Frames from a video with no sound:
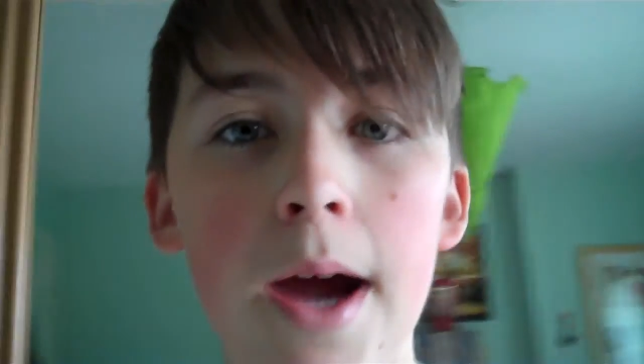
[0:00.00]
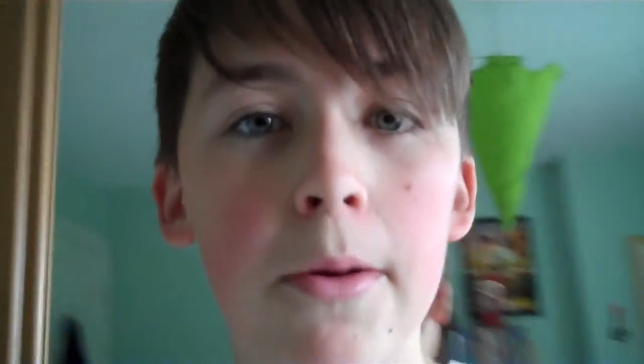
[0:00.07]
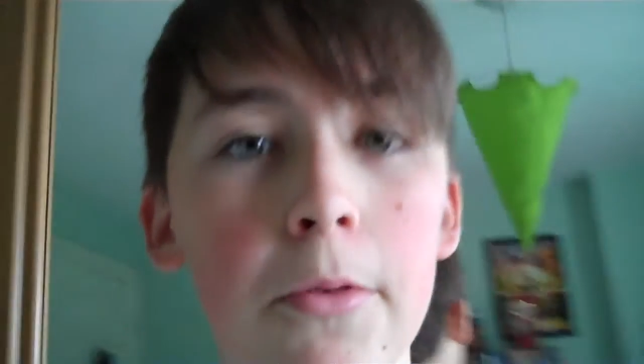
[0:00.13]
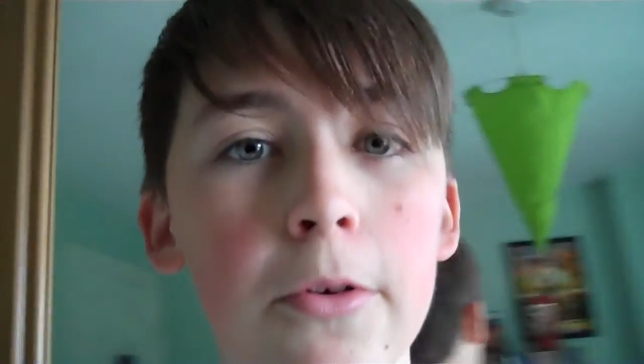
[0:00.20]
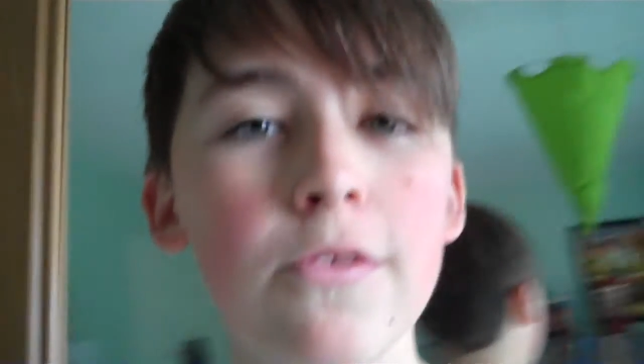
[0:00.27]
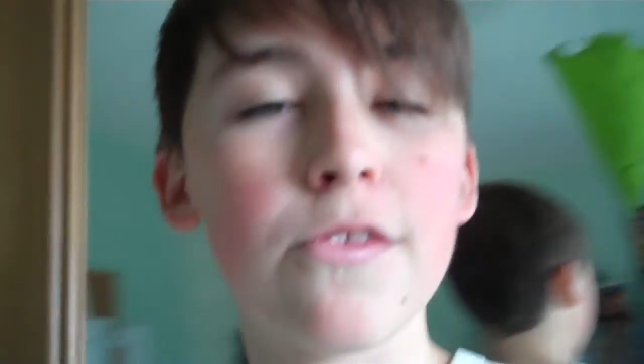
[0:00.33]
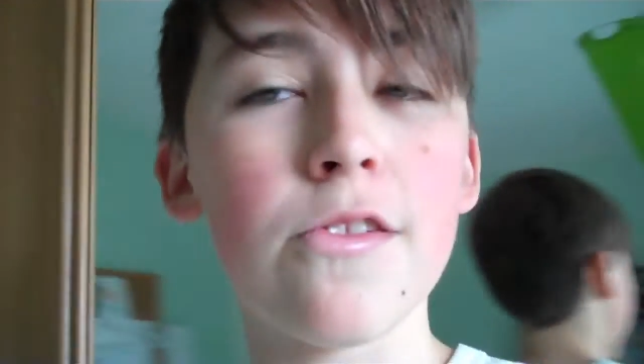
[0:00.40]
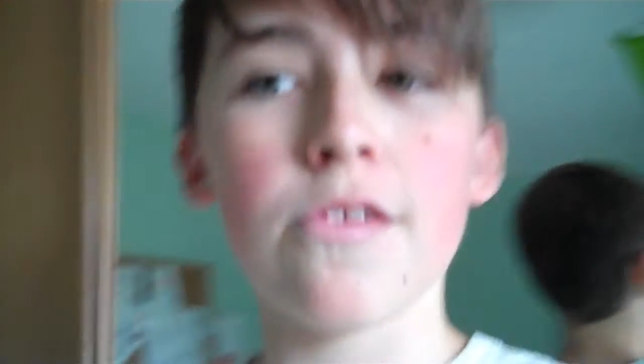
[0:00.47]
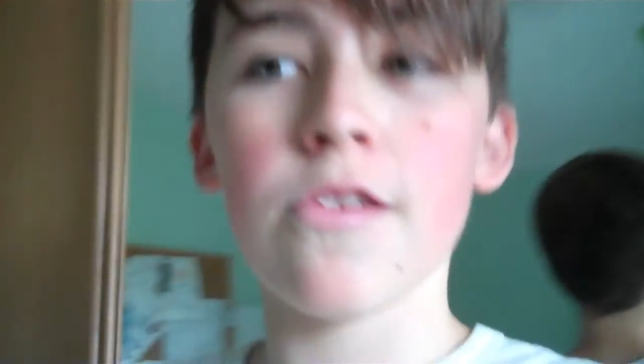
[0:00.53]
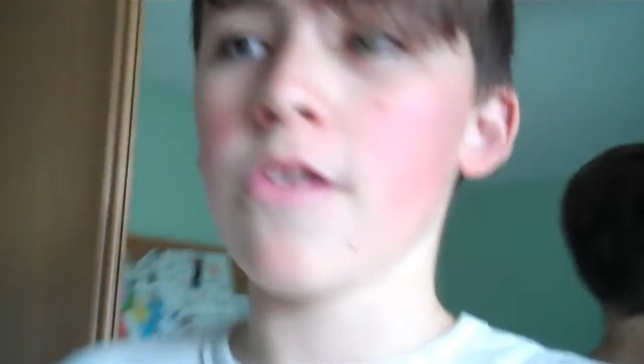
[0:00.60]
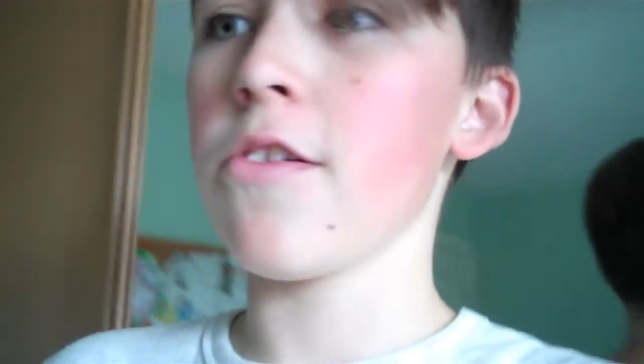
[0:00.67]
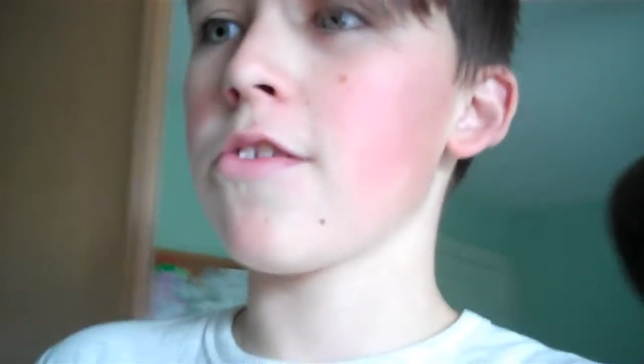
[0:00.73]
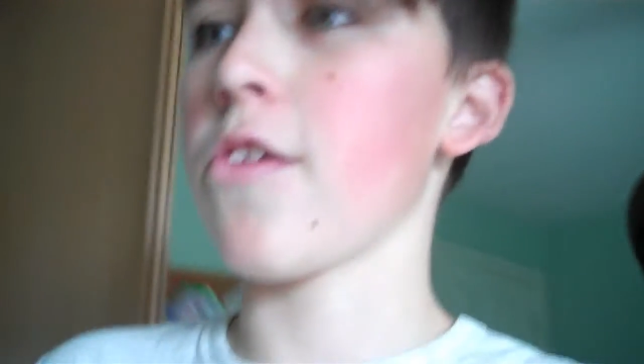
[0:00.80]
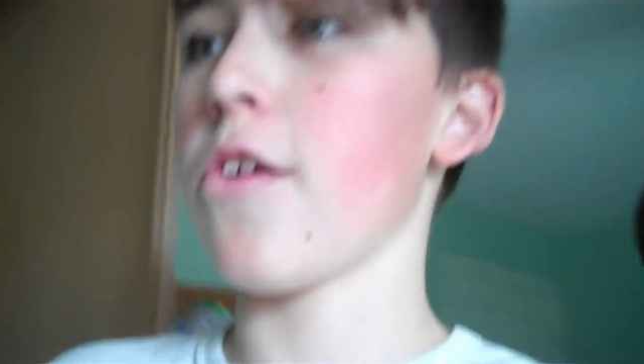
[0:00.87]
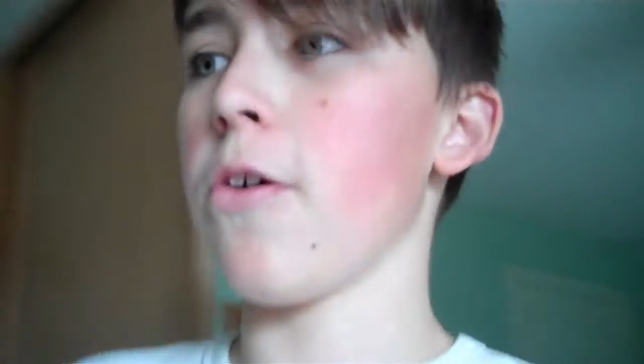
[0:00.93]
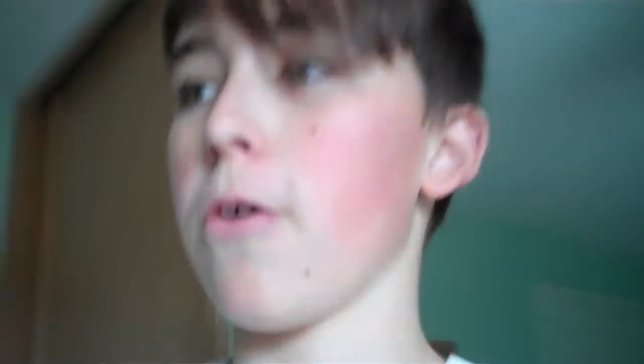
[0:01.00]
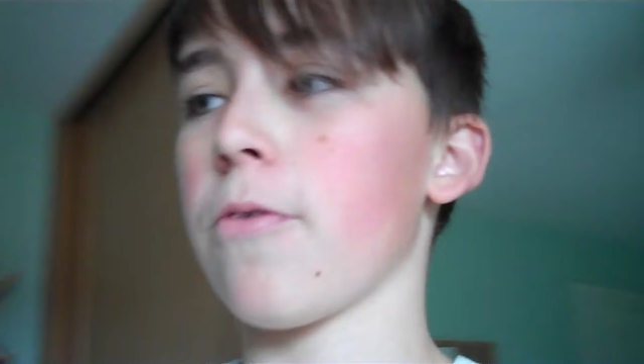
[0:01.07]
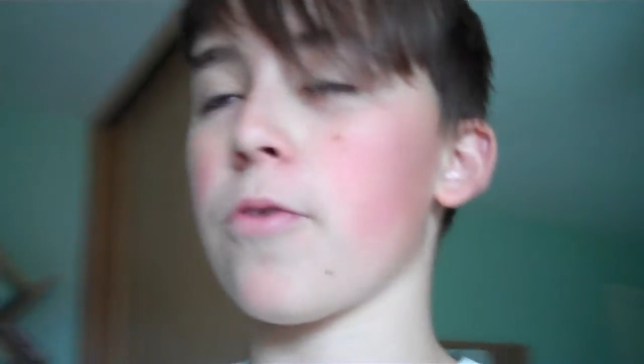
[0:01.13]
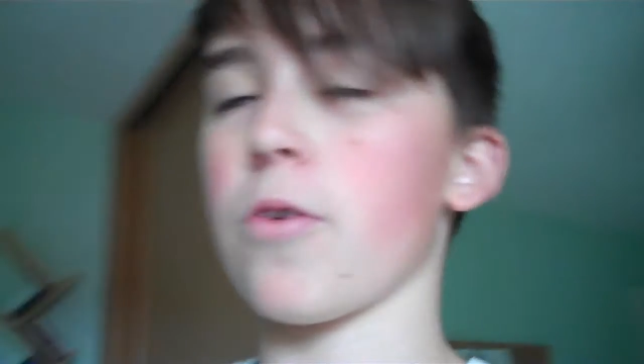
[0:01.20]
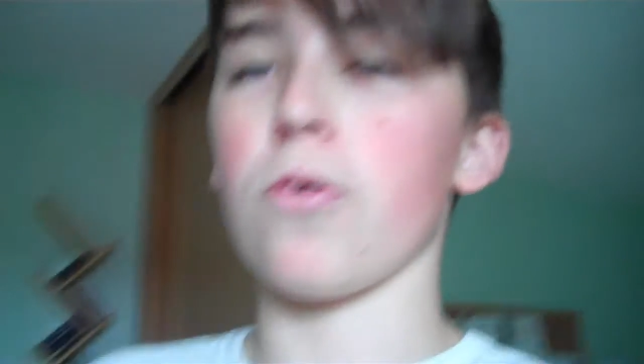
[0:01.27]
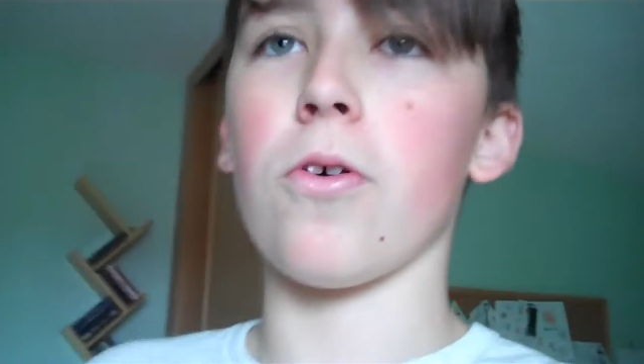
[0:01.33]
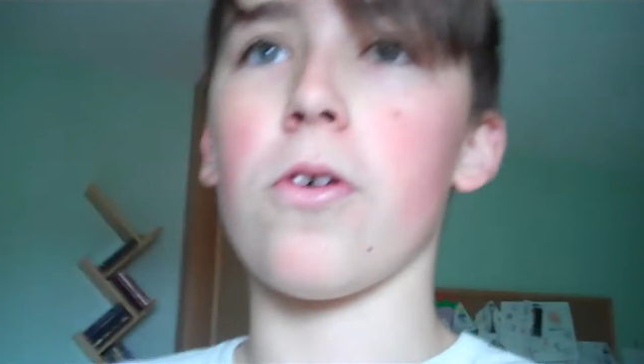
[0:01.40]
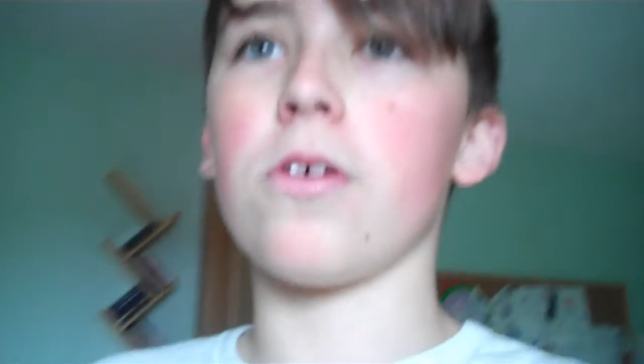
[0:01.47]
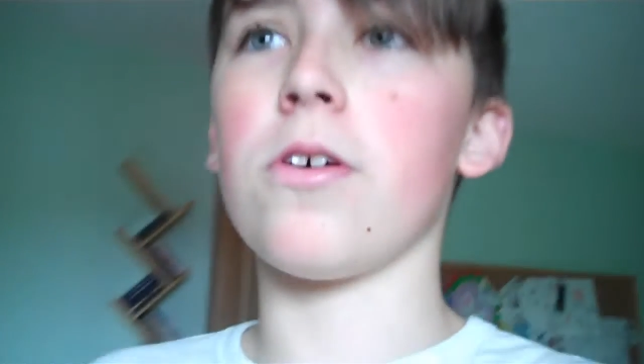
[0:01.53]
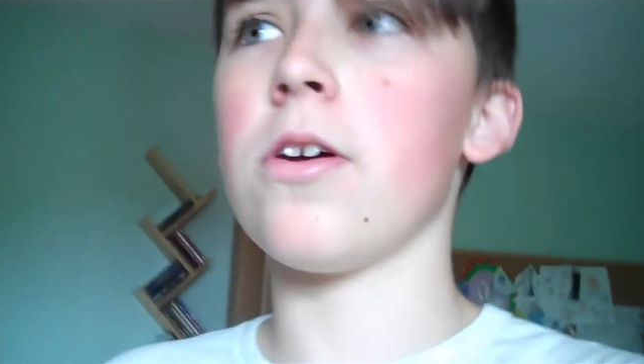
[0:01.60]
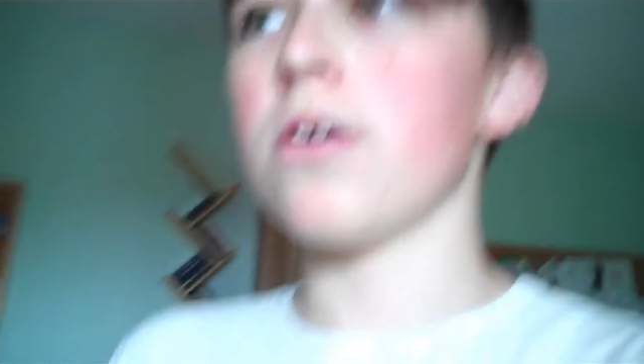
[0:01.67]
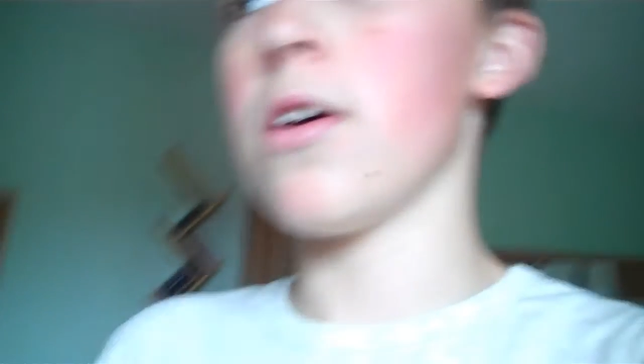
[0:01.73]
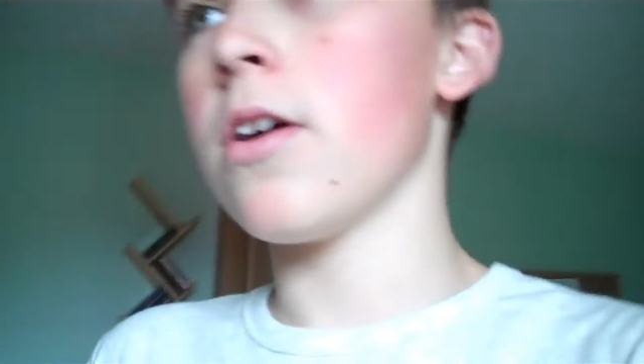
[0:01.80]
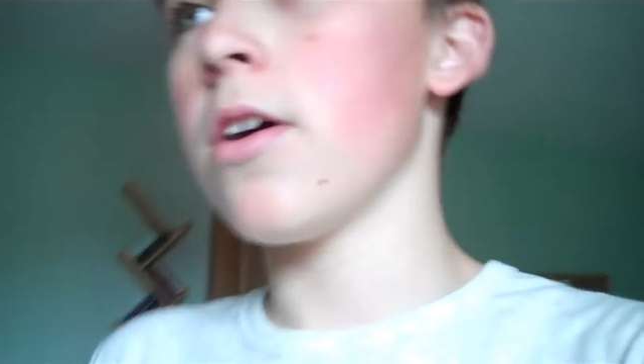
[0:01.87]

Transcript: hours, so I've got